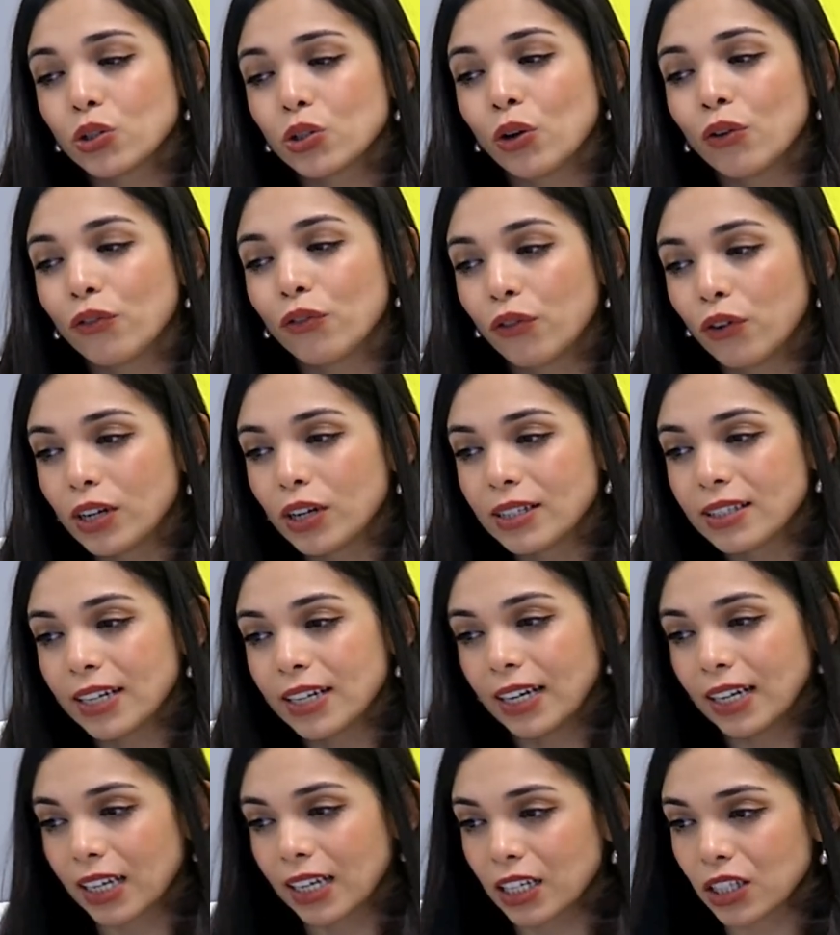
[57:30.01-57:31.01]
So for
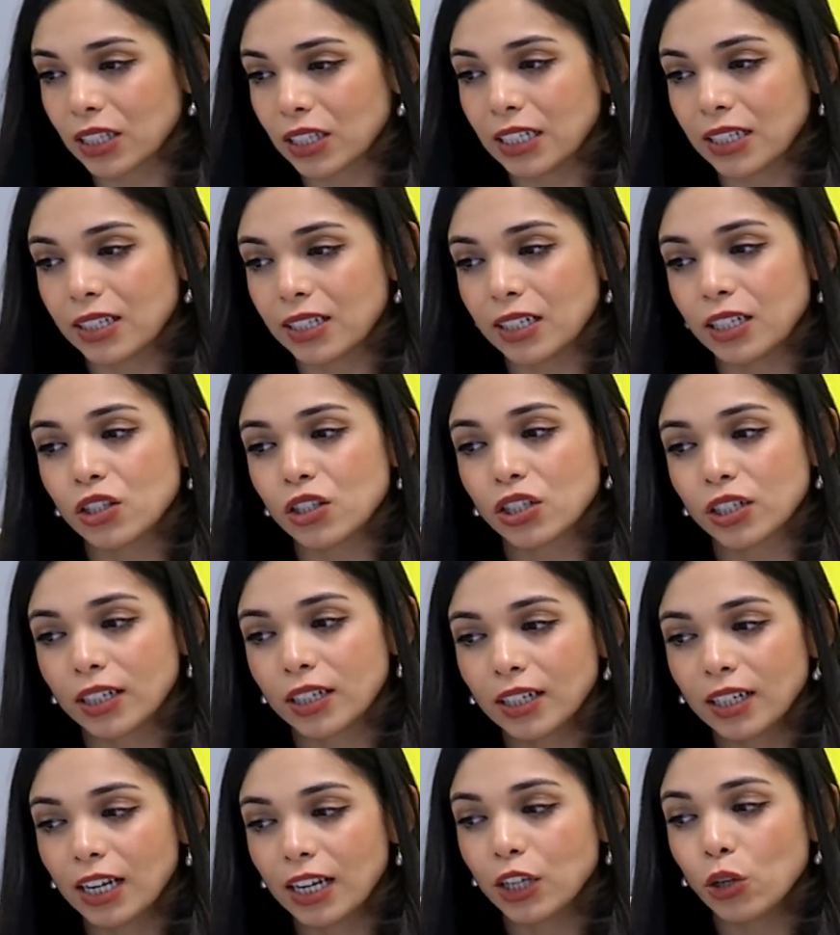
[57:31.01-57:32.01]
Turkish
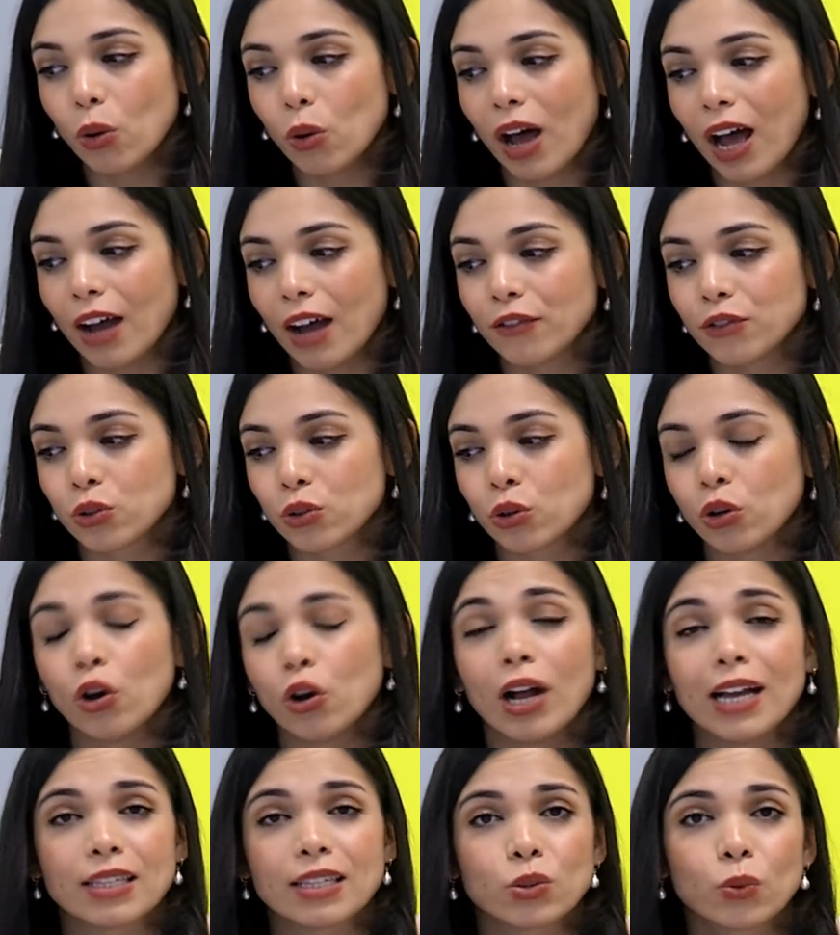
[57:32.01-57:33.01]
literature, you have to
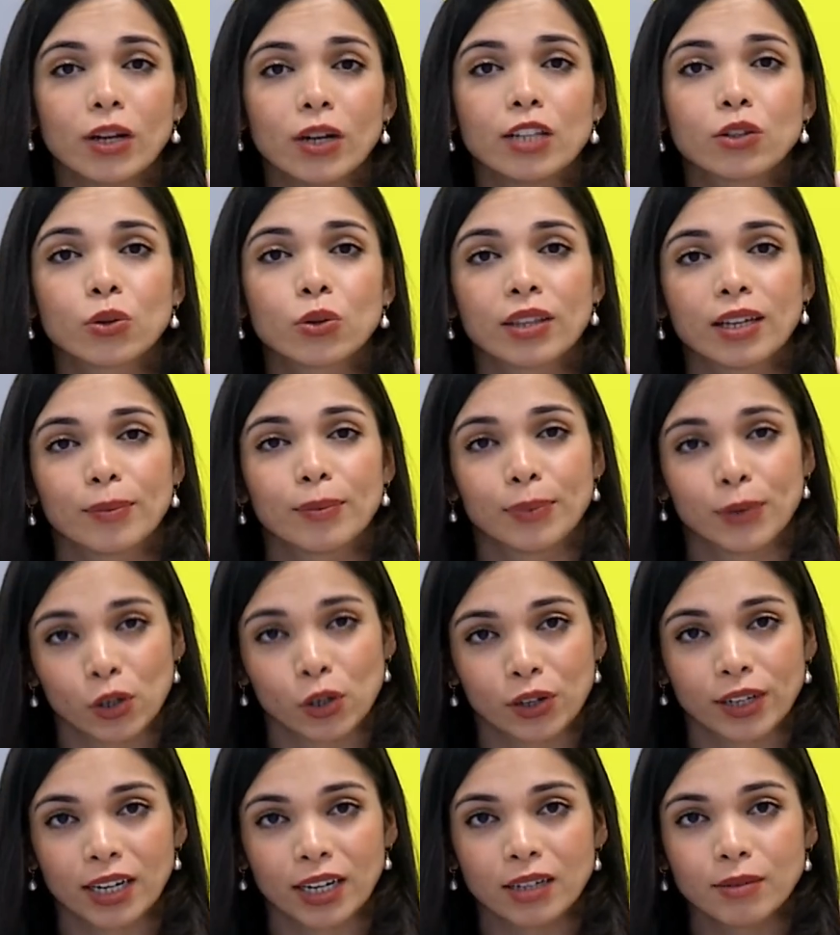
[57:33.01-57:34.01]
go as well to the
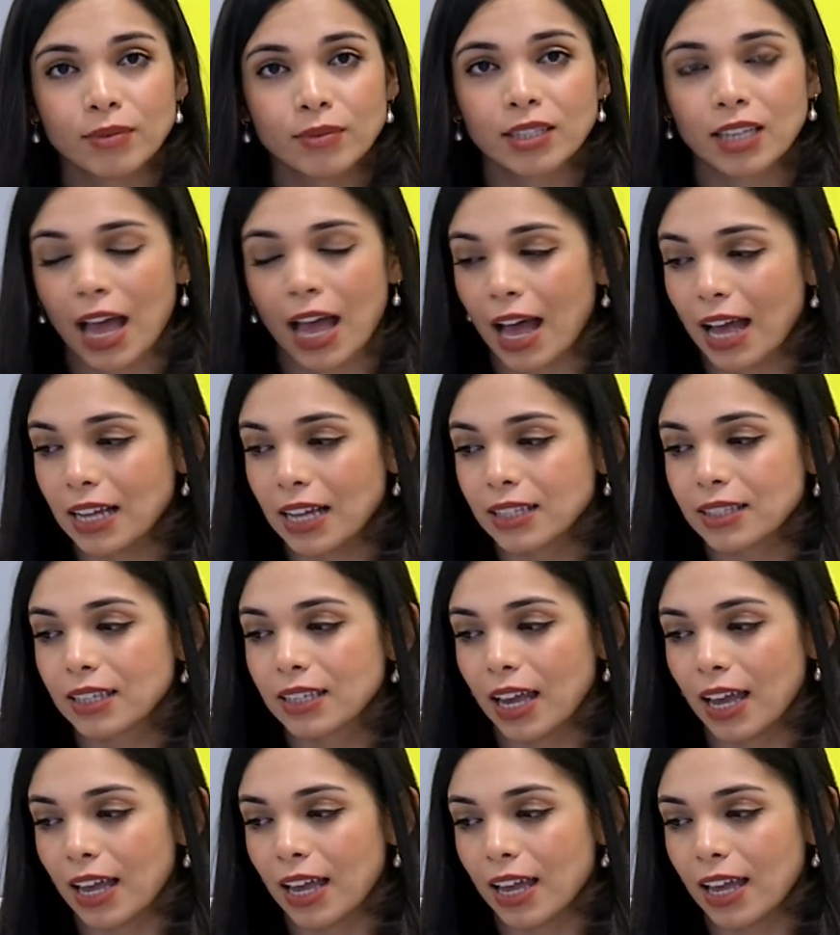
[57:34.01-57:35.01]
programs
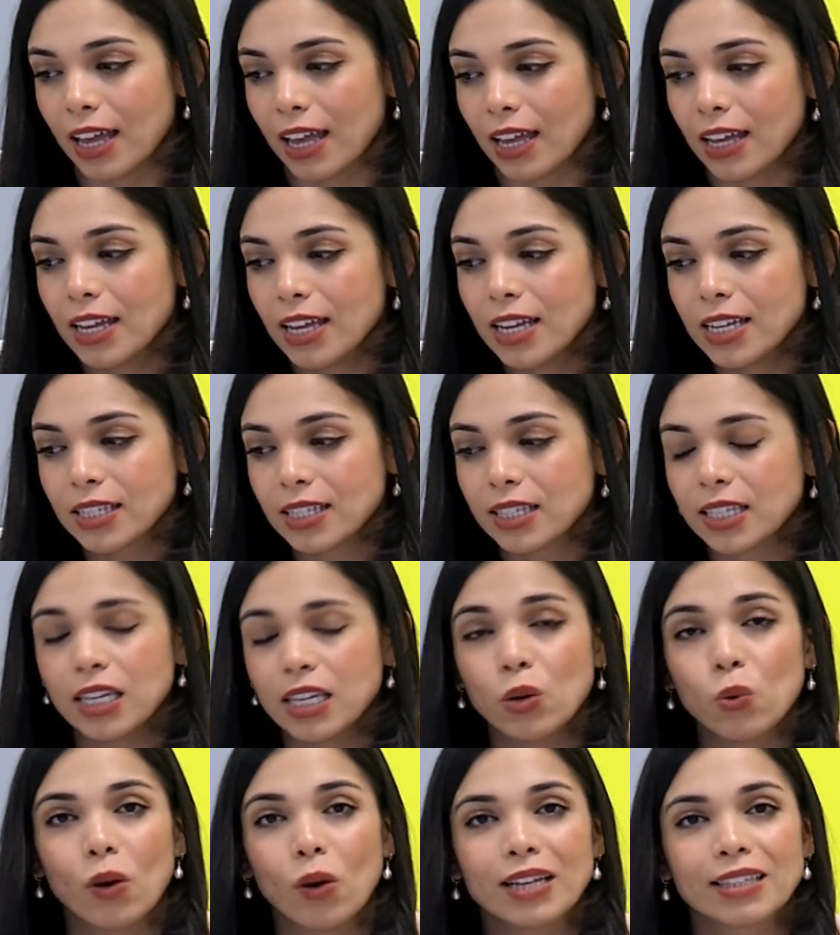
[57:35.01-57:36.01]
and
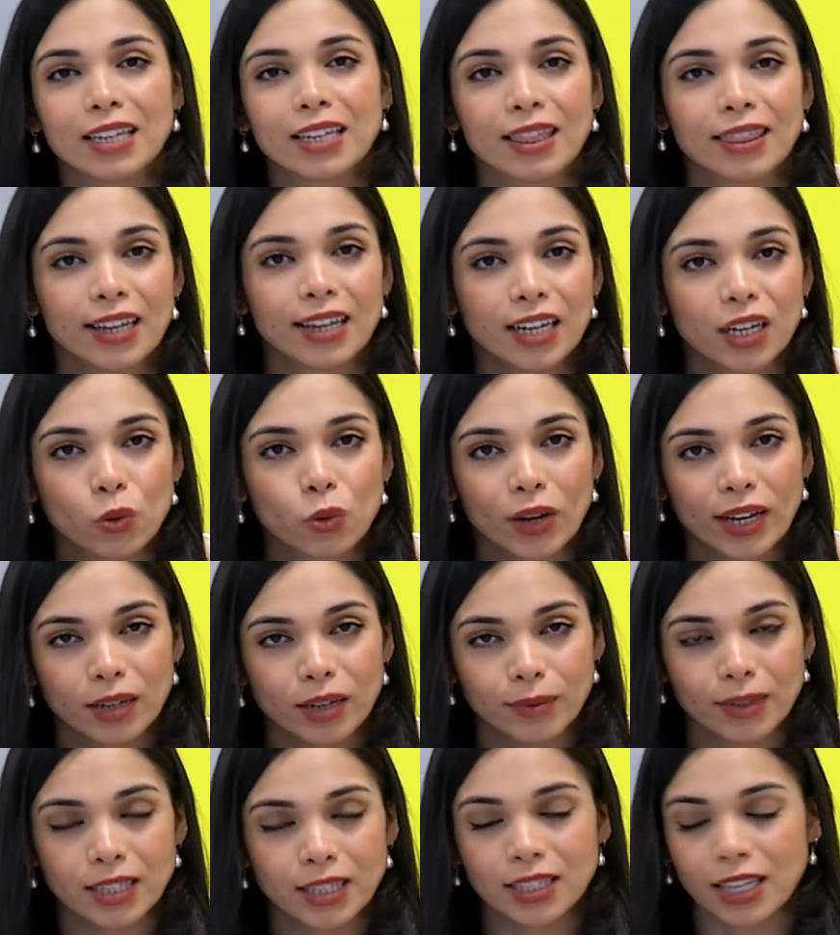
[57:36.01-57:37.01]
see what is the
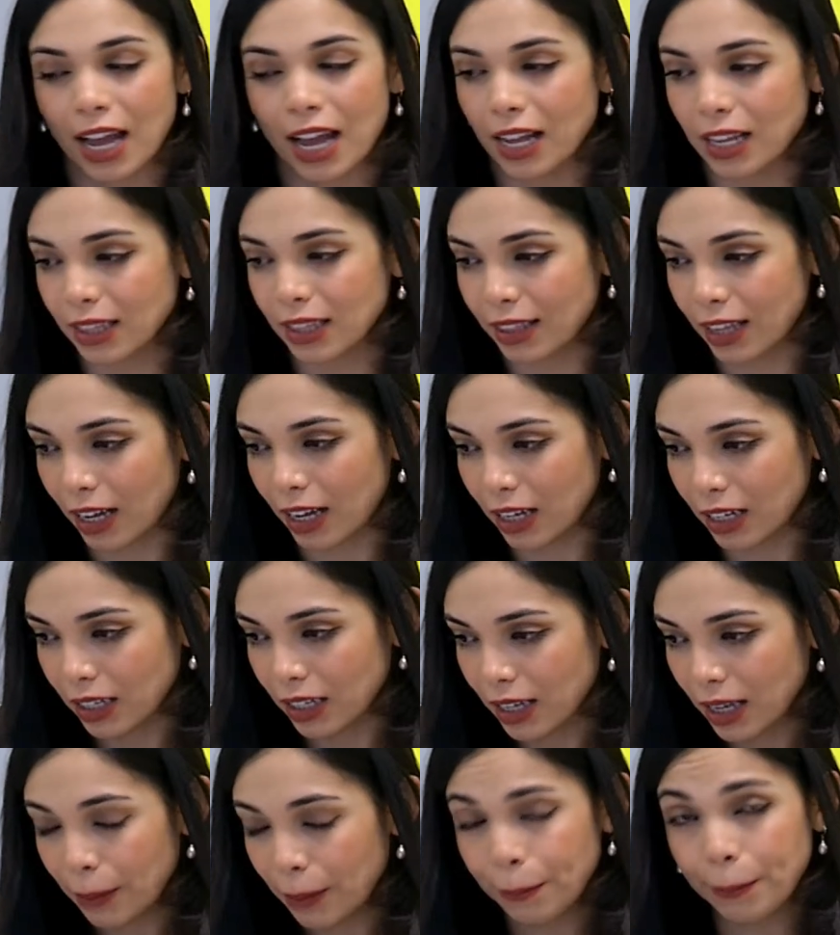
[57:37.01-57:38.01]
requirements and the
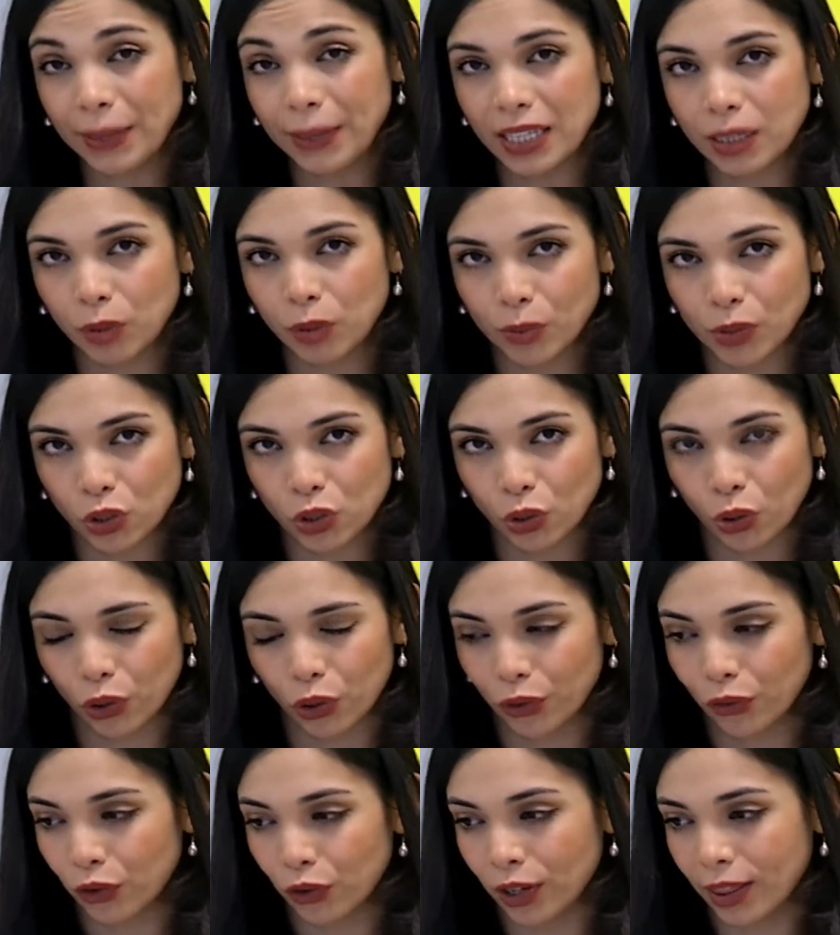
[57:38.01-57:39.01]
minimum
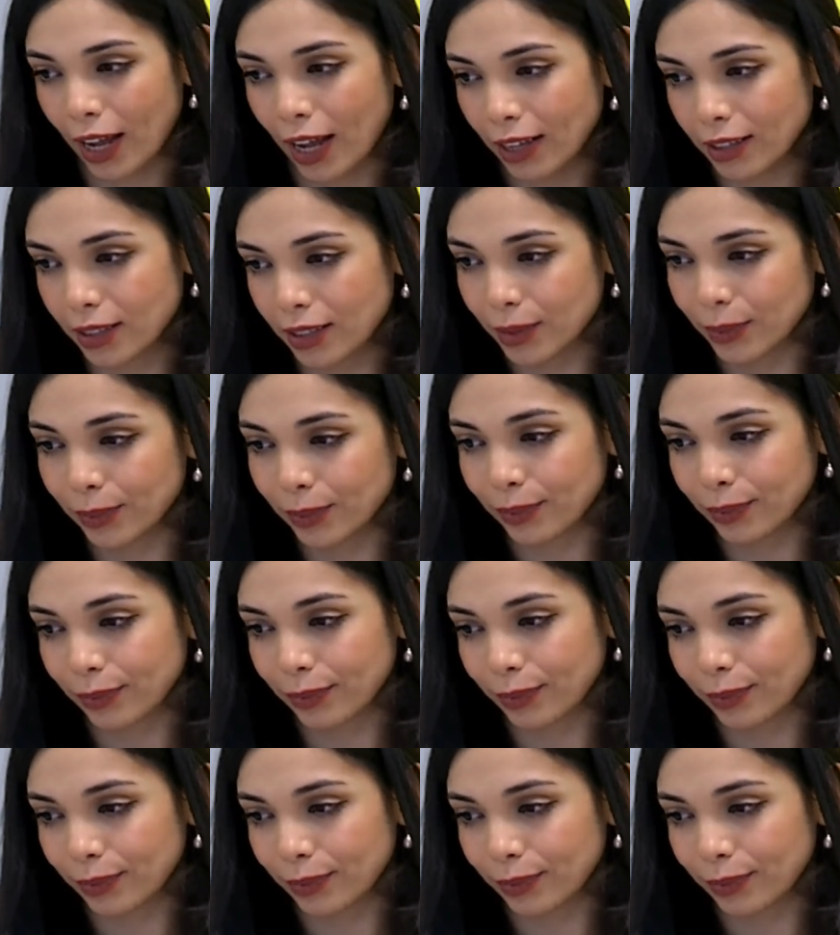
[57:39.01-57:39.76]
score for that.